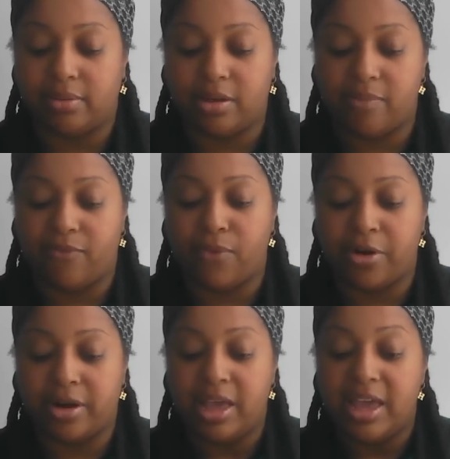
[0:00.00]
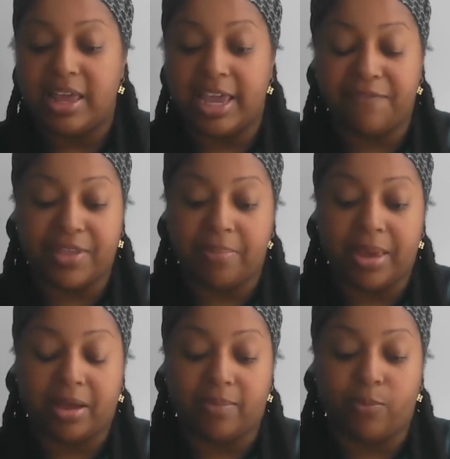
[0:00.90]
come forward, if they
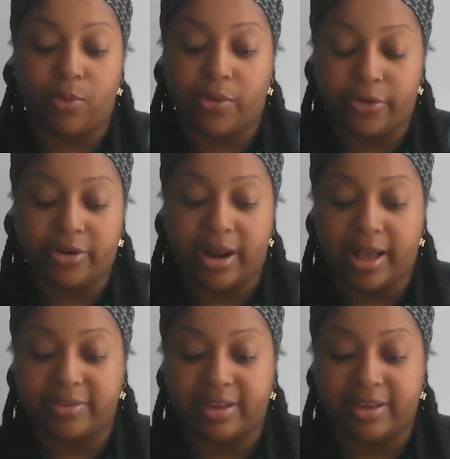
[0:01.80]
may come forward or not.